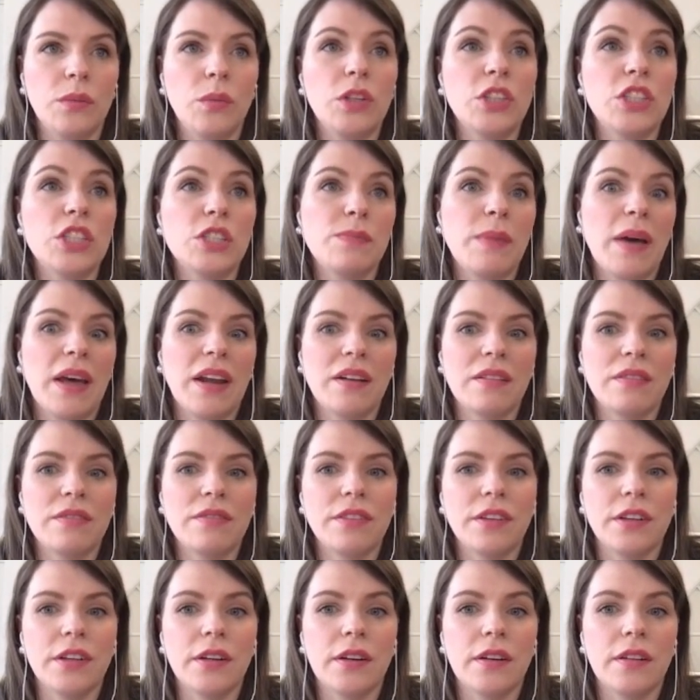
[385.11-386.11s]
which is better
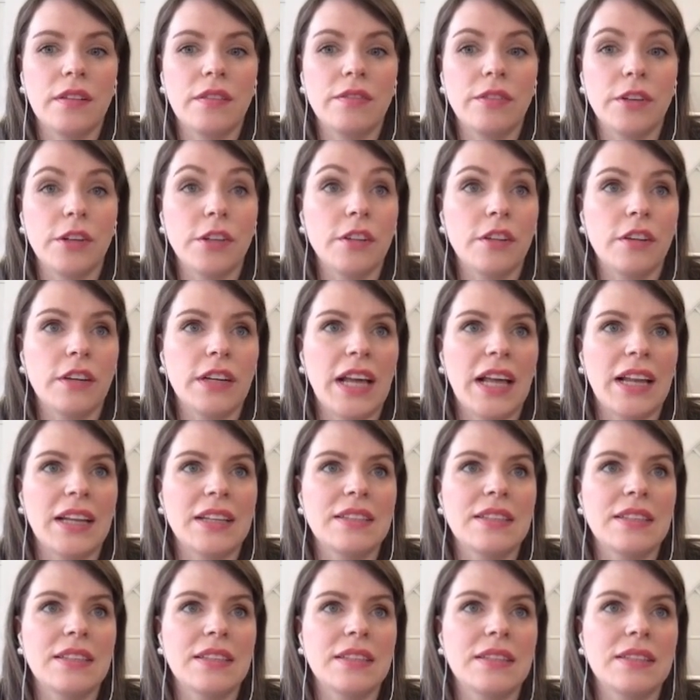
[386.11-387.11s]
for further
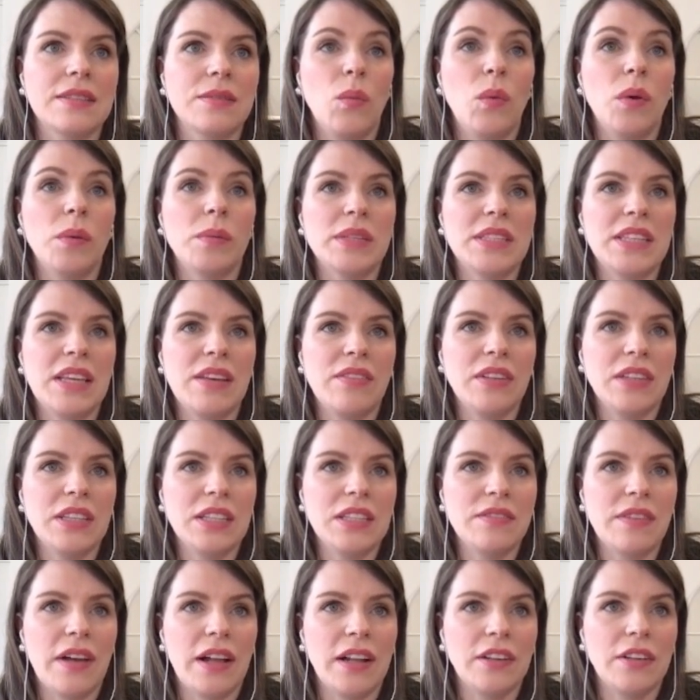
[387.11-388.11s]
analysis when we're saving
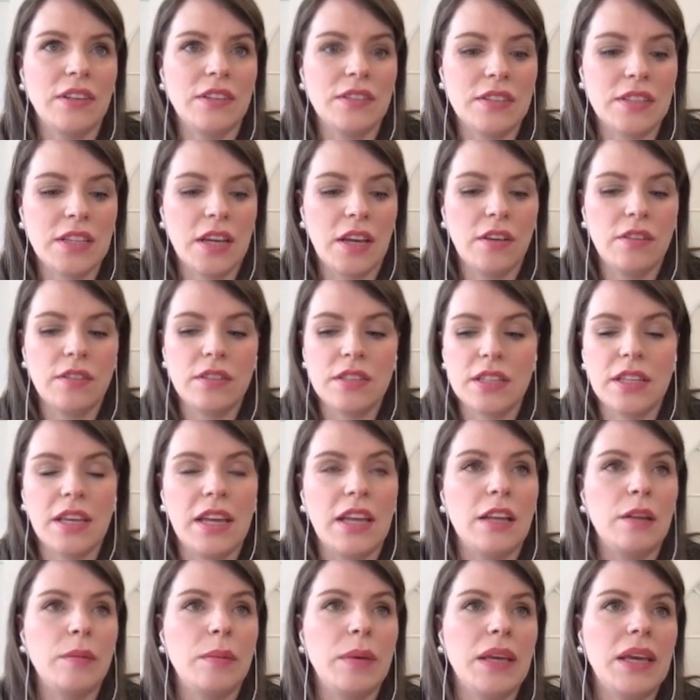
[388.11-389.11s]
these values down to
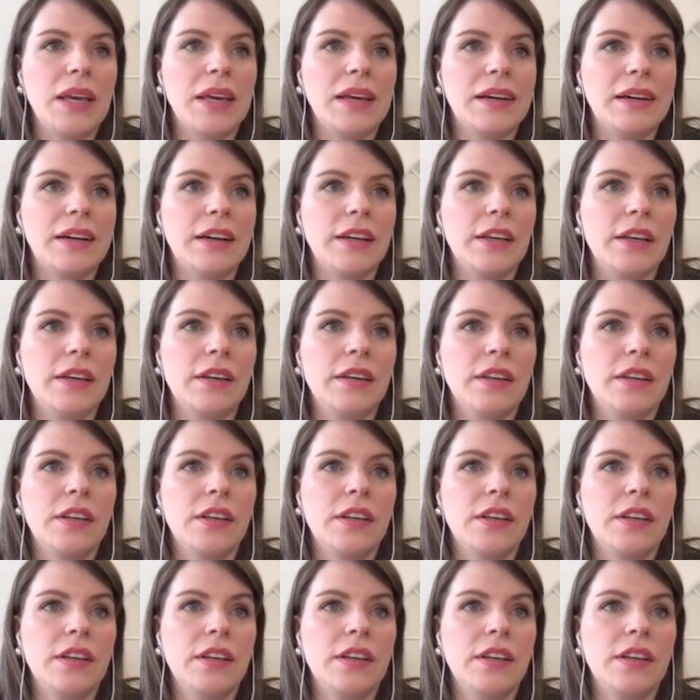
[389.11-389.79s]
KDB AI.